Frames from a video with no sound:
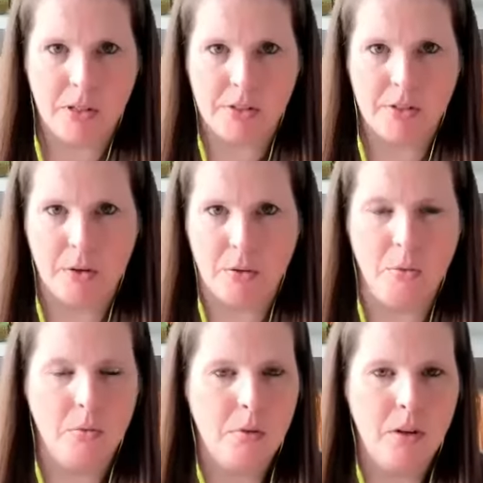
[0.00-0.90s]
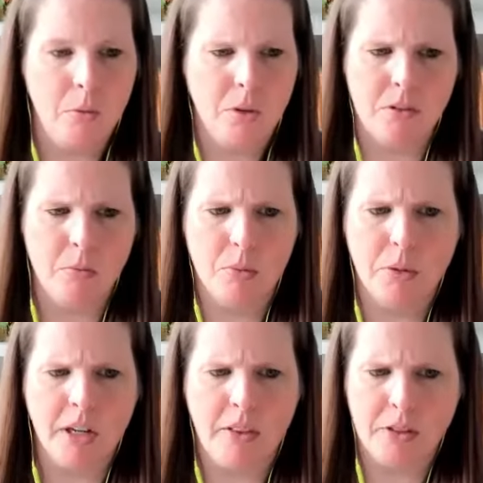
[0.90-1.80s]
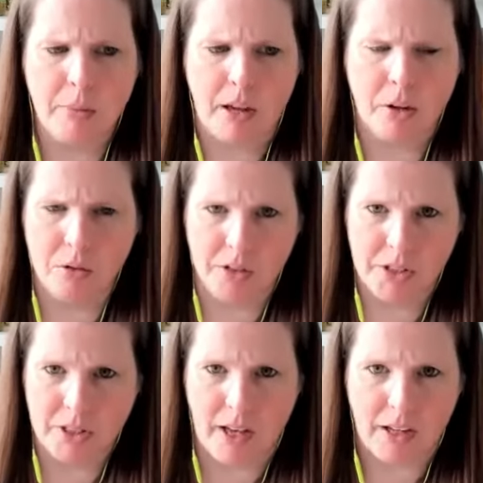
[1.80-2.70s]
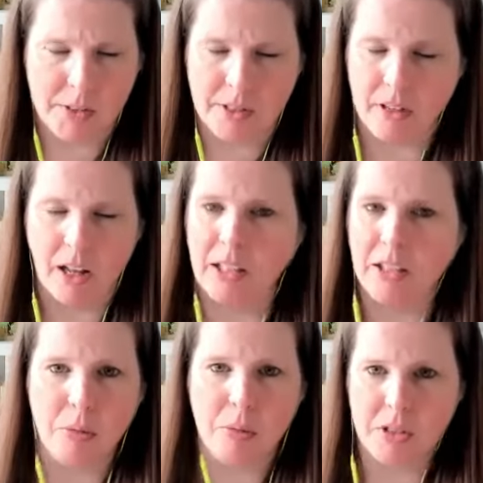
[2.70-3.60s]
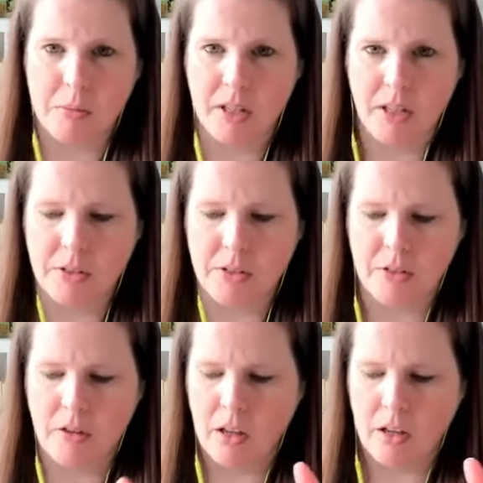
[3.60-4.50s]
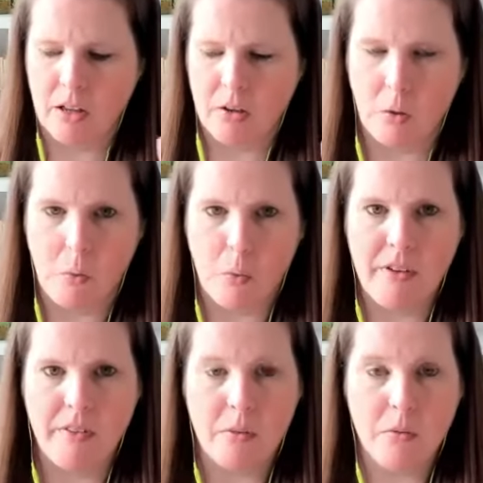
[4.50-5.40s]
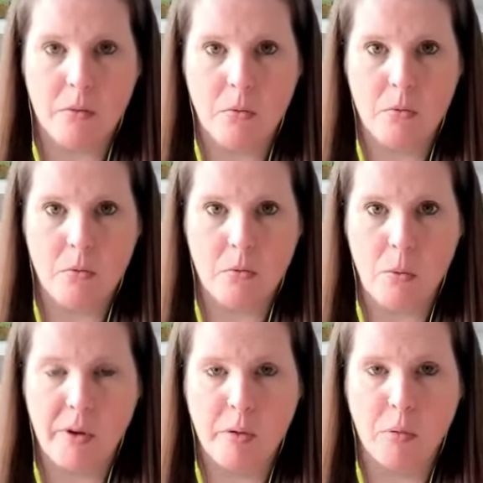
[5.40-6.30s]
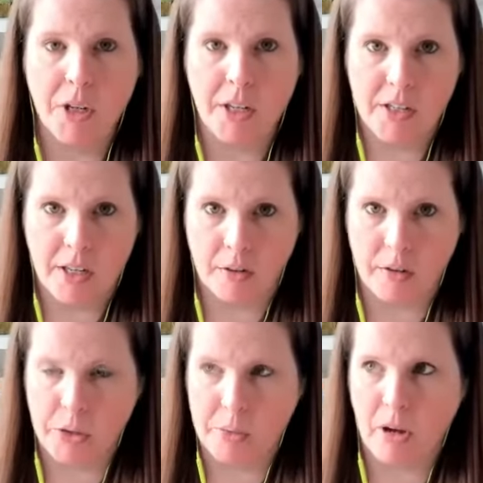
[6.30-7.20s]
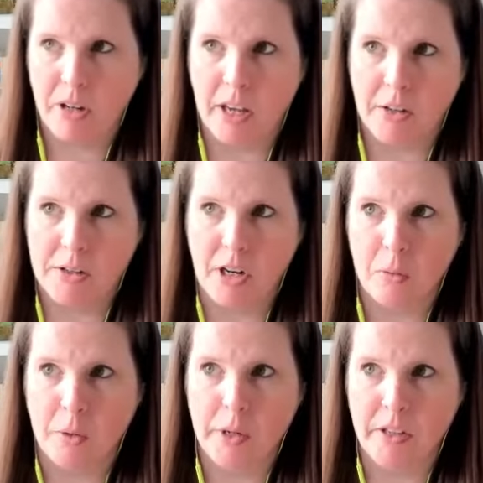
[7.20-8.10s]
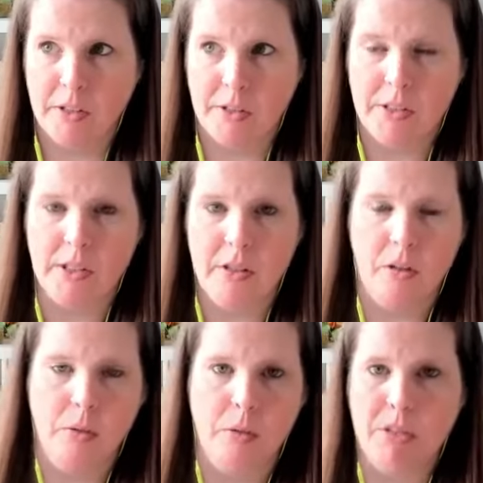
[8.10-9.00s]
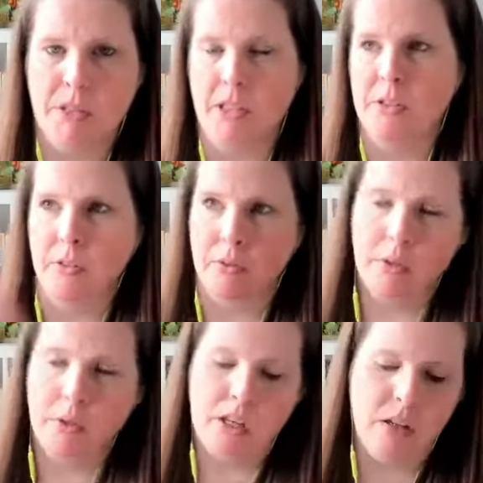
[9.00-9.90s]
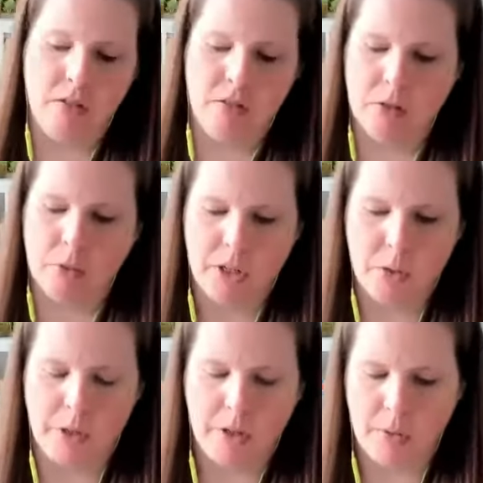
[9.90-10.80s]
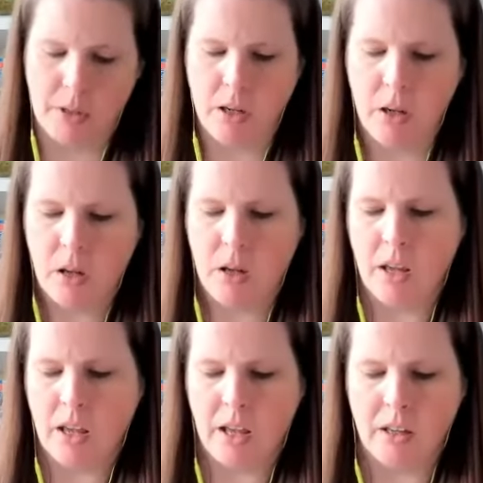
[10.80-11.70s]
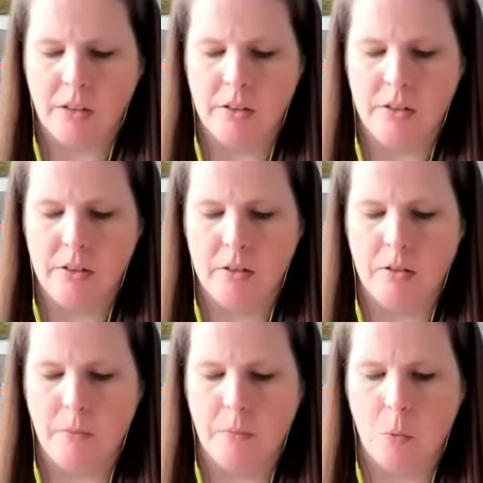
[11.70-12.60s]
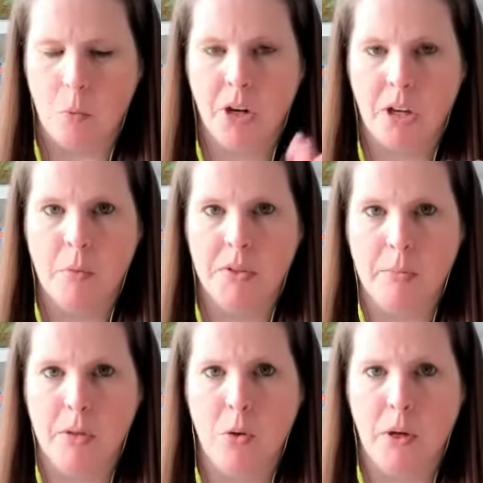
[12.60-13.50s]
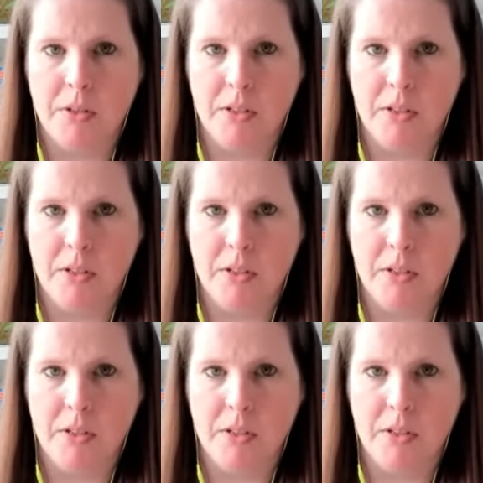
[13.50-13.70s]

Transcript: piece. So you know, we're we're bringing this back over to Alyson and I a little bit, just because yeah. we've we've been working together on this podcast. Now we're going into see, you know it'll be season three in 2023, and working with somebody who has a